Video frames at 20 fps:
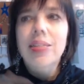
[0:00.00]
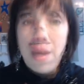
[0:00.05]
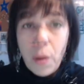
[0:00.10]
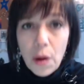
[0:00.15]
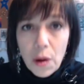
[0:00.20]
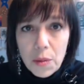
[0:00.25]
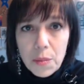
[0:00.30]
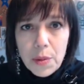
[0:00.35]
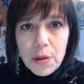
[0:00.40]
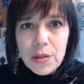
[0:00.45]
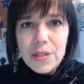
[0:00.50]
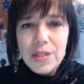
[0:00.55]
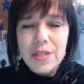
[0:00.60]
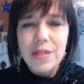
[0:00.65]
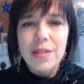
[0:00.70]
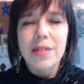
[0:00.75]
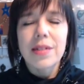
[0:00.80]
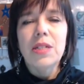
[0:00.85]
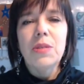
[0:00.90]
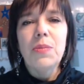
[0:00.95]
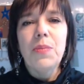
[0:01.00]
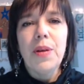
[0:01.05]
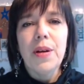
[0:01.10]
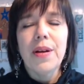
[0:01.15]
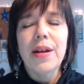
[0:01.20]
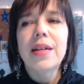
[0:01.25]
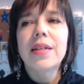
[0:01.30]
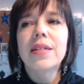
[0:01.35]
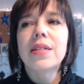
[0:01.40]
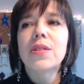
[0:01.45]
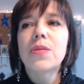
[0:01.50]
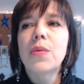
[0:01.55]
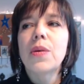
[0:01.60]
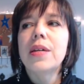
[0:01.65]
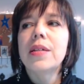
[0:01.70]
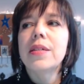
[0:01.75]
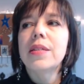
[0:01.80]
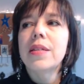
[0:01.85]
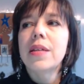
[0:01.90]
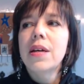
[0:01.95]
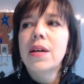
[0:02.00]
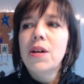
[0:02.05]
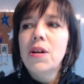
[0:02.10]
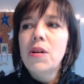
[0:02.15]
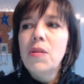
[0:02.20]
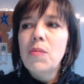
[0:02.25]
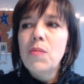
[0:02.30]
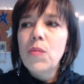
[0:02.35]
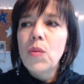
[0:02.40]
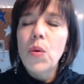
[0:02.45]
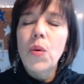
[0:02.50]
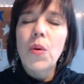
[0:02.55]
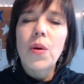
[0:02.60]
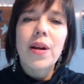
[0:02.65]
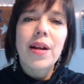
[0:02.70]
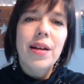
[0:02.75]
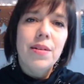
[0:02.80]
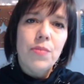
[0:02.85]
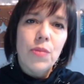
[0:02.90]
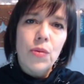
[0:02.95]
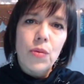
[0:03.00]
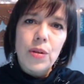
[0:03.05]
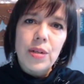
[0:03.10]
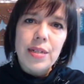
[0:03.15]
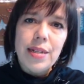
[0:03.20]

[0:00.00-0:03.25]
My own personal experience was more and more